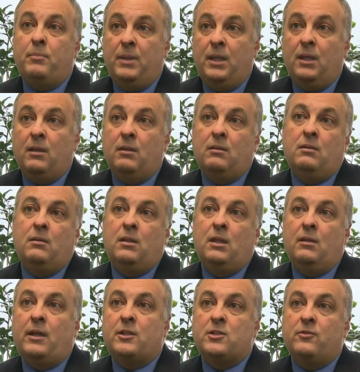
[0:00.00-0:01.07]
being
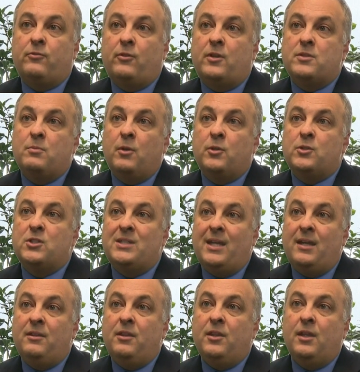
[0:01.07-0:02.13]
the election for us March
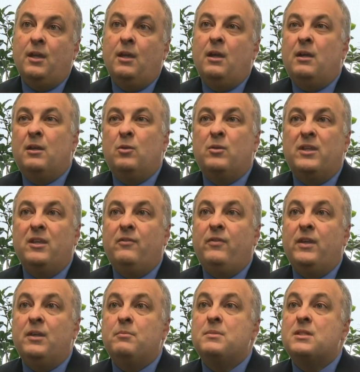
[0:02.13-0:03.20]
10th, it will
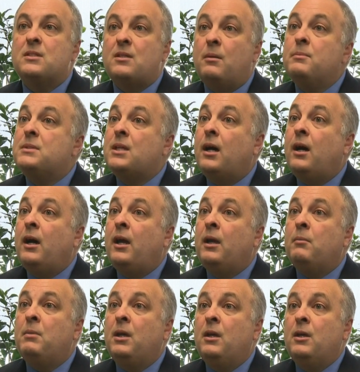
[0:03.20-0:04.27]
give him some
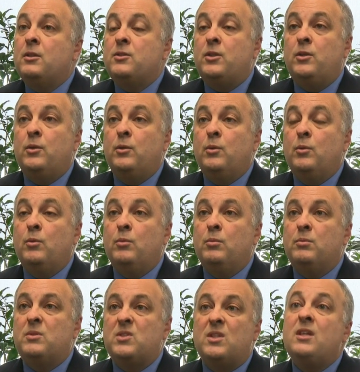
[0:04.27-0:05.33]
time
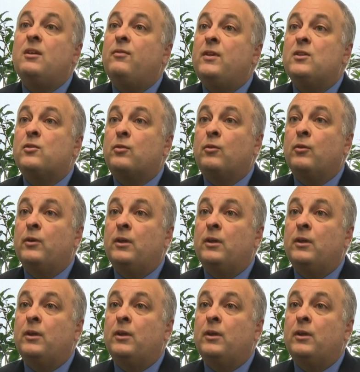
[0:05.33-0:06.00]
to see if he's for